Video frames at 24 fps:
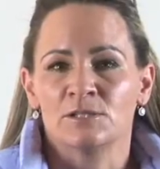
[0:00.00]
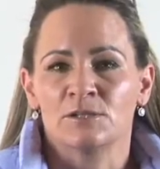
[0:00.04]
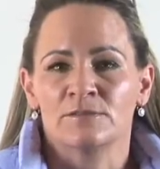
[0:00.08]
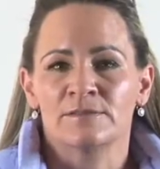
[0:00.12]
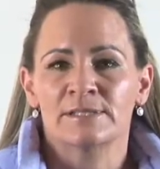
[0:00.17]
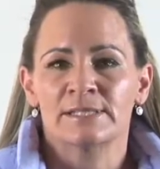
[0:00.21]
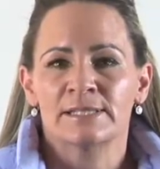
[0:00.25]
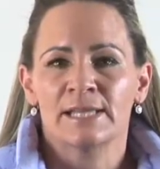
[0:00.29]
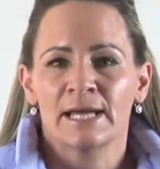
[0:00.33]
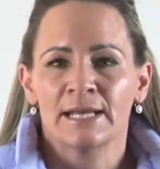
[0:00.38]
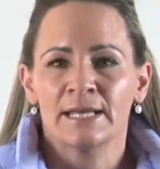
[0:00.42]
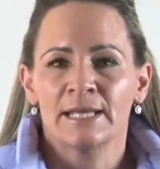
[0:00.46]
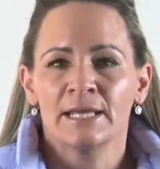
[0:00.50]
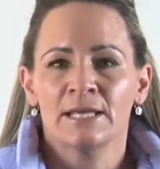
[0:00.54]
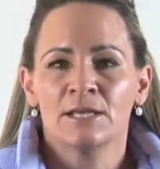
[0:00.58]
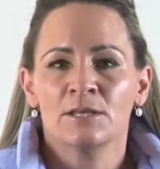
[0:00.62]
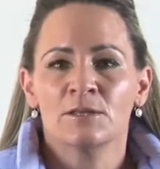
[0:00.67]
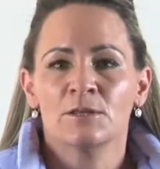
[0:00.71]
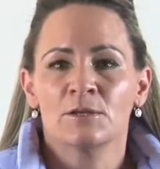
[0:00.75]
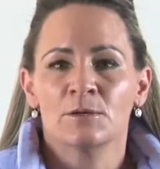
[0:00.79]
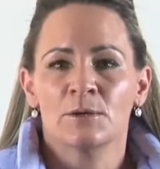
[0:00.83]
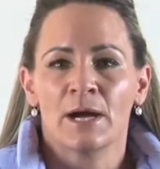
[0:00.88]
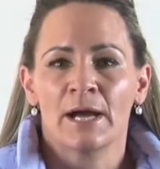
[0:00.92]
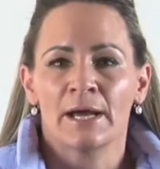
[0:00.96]
of studying
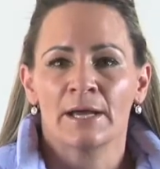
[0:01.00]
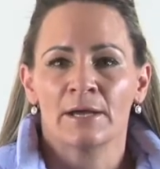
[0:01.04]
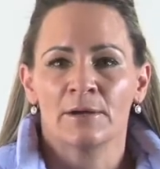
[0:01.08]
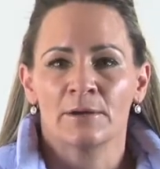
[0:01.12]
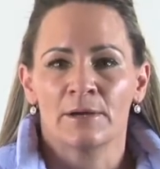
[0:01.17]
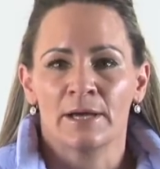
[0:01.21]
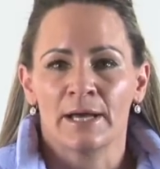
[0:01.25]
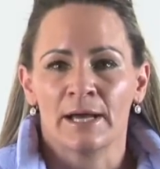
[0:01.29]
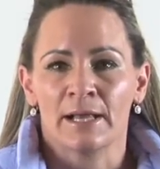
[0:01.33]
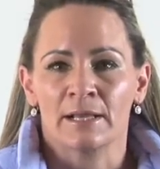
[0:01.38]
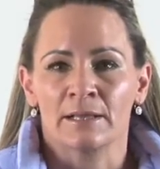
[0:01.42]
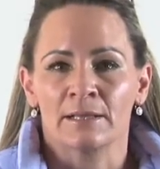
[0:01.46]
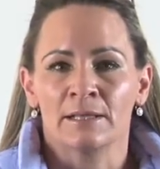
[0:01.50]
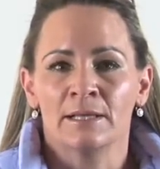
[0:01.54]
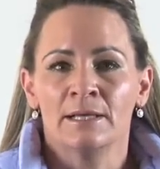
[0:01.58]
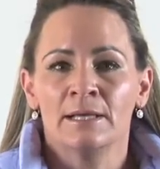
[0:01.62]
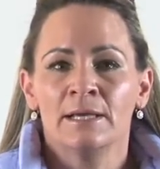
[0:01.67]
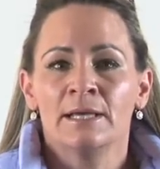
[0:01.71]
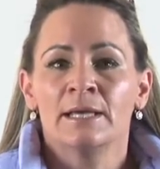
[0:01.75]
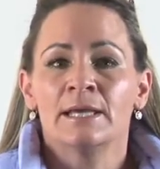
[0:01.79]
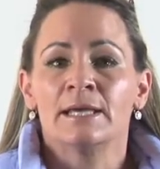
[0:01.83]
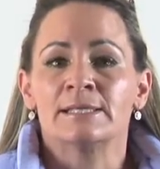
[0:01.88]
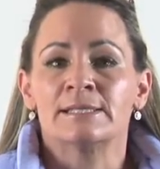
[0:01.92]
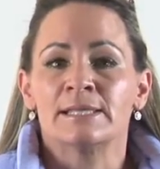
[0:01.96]
through IOL
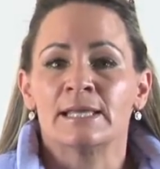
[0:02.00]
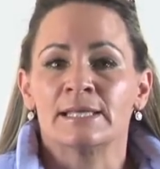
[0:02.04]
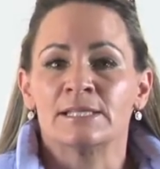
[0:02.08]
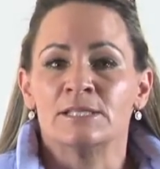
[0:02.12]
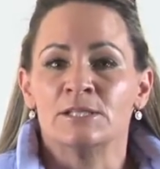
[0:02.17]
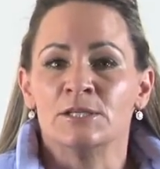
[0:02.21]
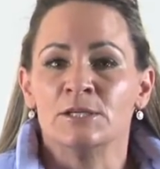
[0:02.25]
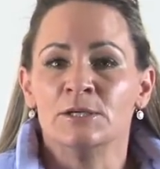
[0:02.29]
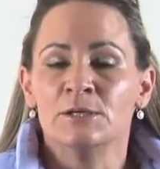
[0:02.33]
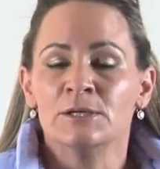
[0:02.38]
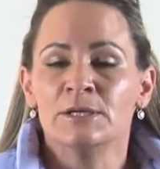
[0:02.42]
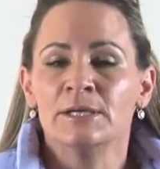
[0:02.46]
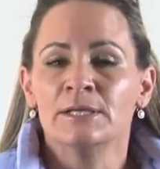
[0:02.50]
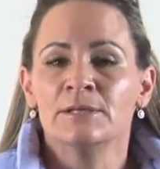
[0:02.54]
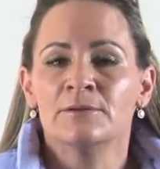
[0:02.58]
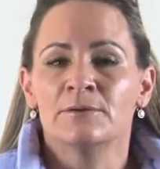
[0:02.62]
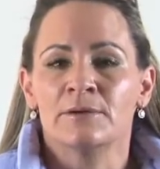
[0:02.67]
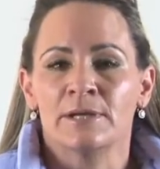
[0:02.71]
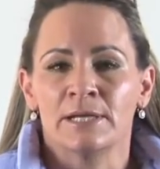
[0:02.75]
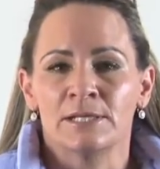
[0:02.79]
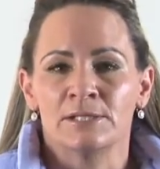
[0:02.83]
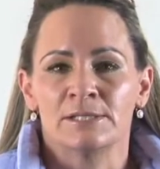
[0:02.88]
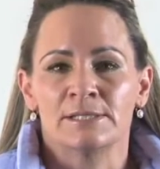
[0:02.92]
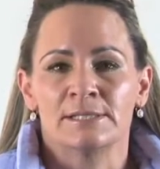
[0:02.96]
is that you can
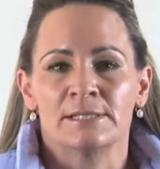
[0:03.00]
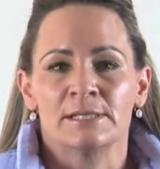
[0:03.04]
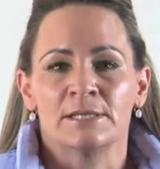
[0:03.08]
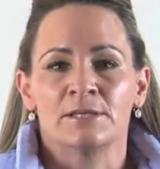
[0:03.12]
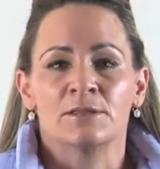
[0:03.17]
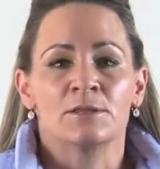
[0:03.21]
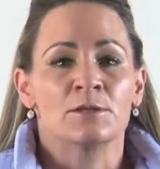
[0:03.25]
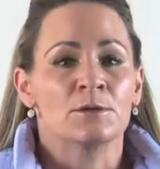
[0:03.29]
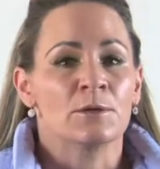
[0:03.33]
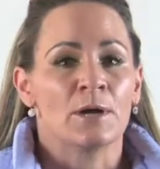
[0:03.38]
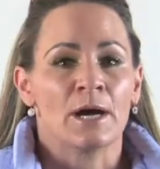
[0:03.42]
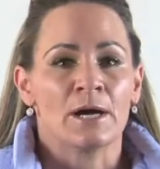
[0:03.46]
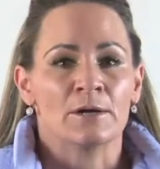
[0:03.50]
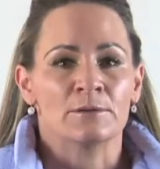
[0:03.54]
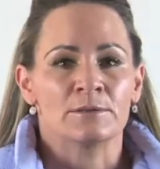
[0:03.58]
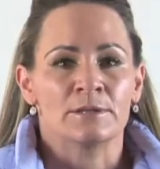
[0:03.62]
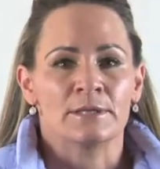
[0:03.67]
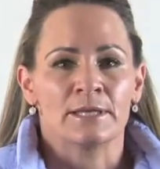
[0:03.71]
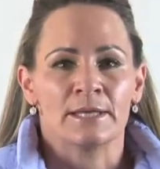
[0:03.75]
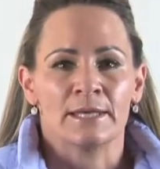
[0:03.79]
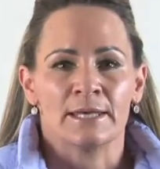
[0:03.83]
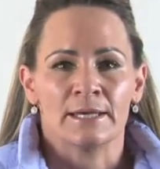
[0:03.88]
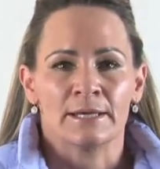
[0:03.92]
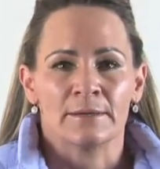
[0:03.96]
register throughout
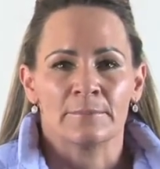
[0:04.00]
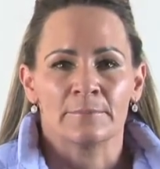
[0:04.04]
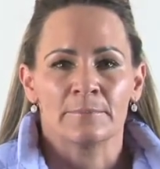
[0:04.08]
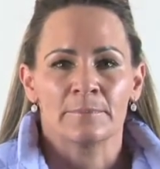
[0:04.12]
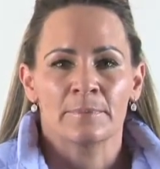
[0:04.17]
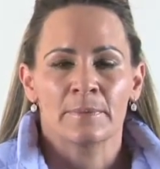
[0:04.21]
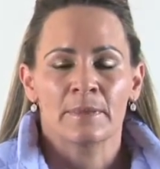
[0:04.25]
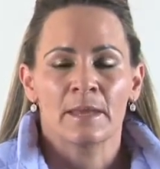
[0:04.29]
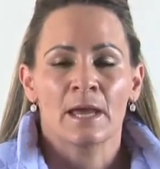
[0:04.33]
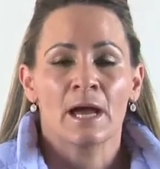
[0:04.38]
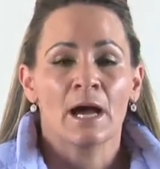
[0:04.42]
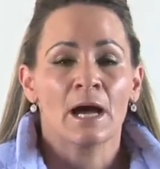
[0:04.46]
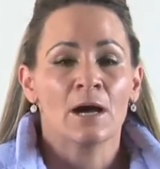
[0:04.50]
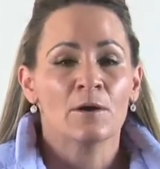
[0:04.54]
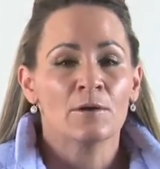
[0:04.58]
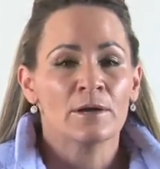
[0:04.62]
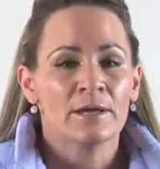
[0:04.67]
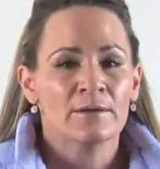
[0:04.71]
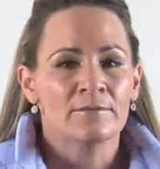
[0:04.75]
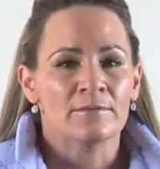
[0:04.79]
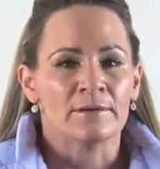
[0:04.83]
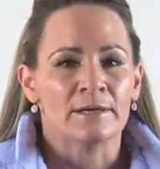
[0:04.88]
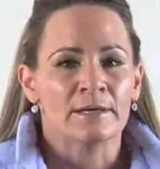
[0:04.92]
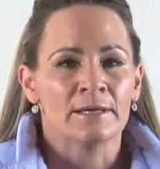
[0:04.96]
the year.
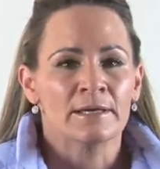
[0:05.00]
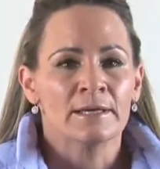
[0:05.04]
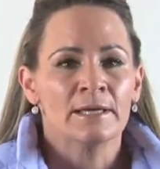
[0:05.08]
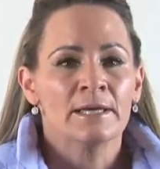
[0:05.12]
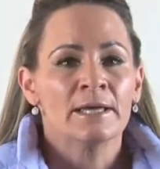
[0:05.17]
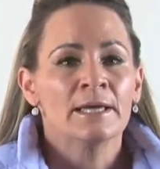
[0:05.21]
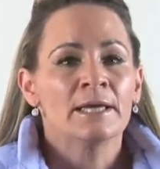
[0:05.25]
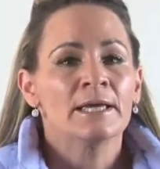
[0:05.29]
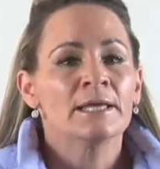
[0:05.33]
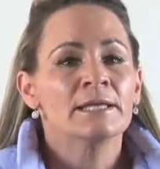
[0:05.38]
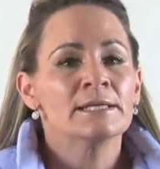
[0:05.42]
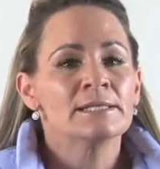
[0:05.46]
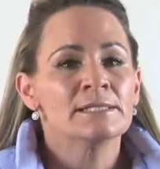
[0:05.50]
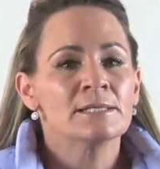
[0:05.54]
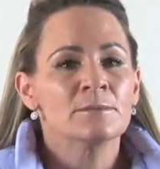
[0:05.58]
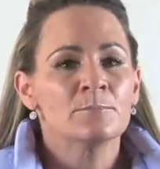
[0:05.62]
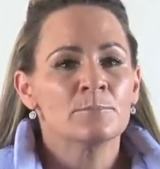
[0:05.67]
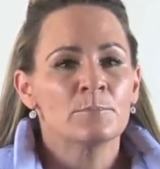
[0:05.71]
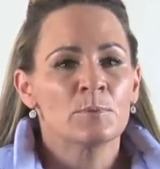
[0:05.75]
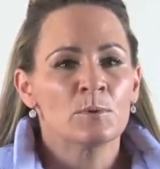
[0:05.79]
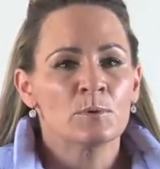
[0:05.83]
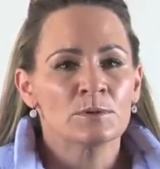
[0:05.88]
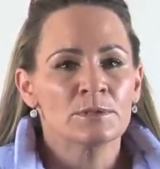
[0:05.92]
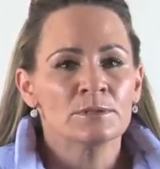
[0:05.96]
However, it is
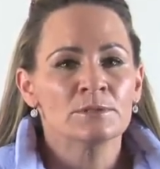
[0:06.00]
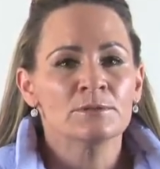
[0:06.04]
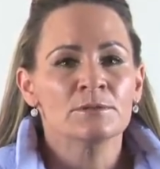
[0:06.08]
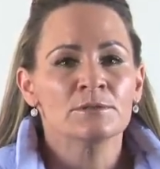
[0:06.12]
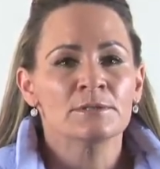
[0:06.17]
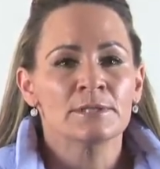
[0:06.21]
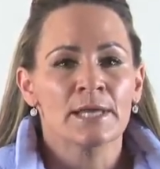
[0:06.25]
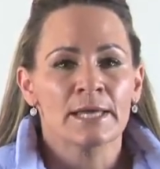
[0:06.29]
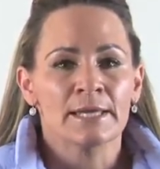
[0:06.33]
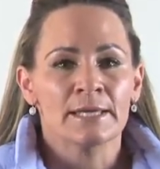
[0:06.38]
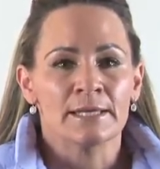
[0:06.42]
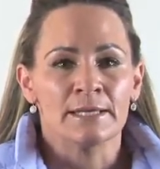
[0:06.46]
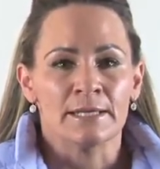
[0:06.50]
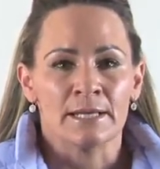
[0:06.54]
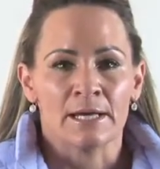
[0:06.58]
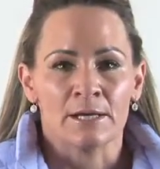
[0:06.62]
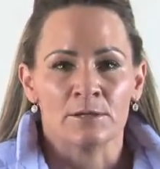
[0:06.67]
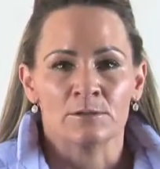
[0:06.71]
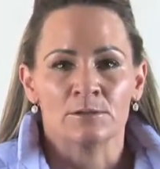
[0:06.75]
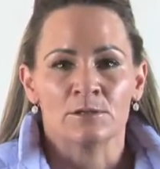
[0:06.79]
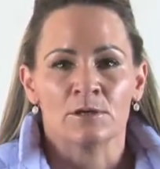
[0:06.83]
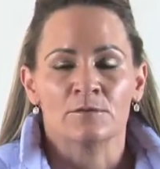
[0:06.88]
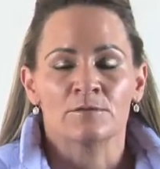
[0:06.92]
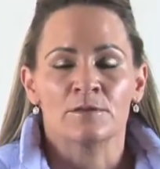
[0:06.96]
important to take
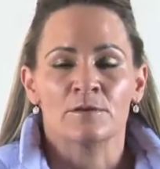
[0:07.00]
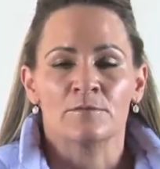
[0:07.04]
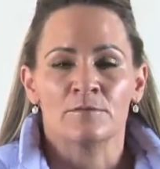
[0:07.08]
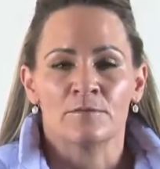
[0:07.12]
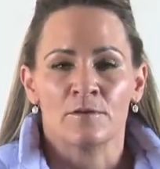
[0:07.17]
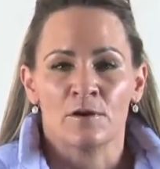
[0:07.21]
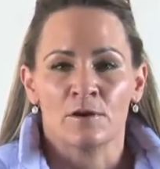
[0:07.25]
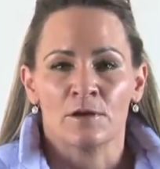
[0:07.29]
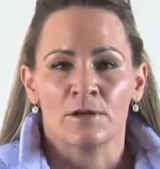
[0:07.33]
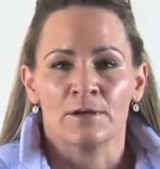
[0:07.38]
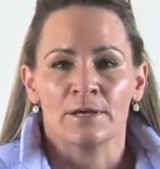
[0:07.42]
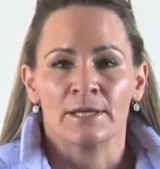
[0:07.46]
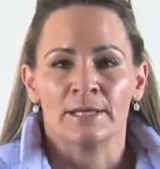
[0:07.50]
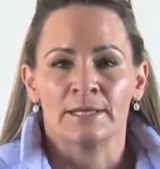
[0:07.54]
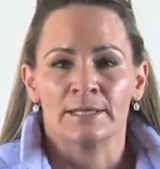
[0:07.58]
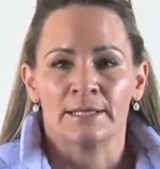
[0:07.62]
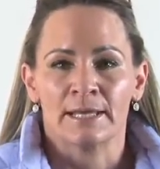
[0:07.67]
note of the following